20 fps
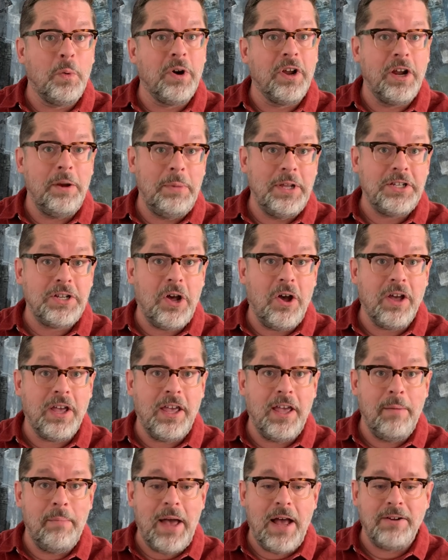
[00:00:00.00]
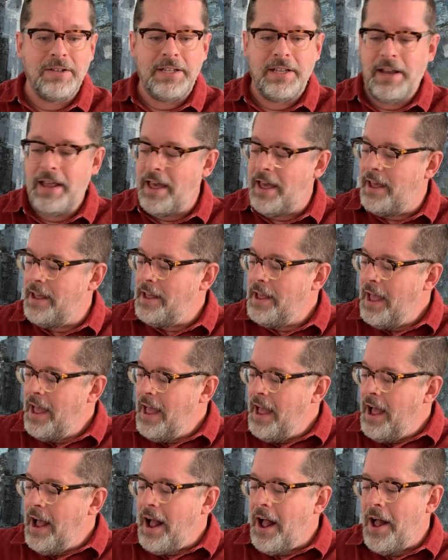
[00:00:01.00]
we're going to be talking about today.
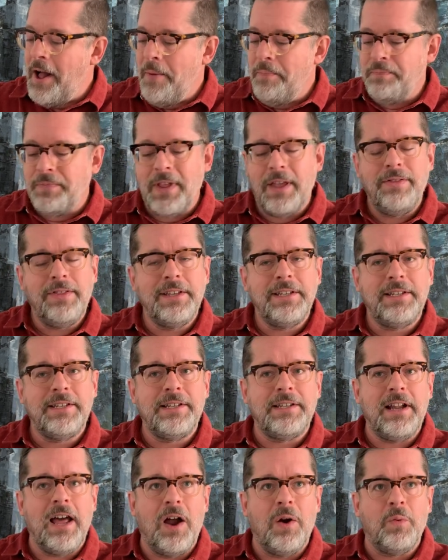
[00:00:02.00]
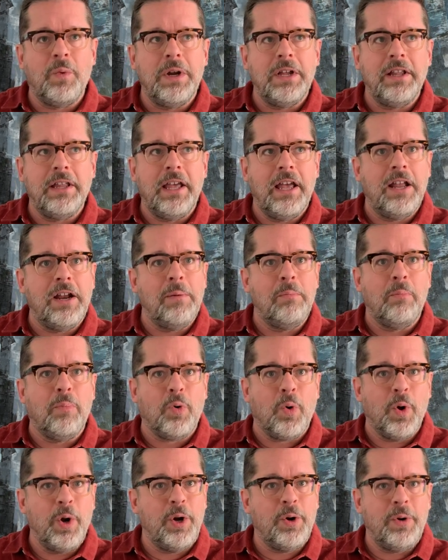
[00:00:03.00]
Um, this is not really an
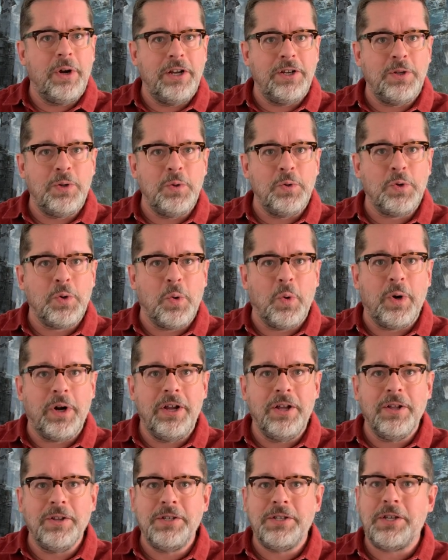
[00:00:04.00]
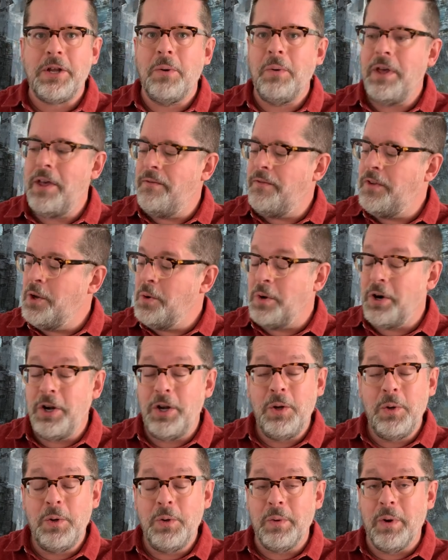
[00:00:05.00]
embroidery tutorial, so if you are
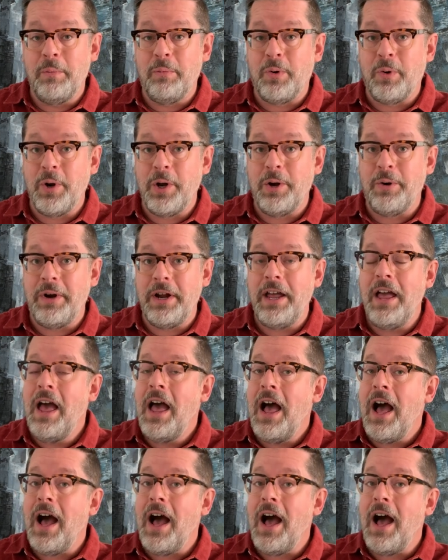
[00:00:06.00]
new to embroidery,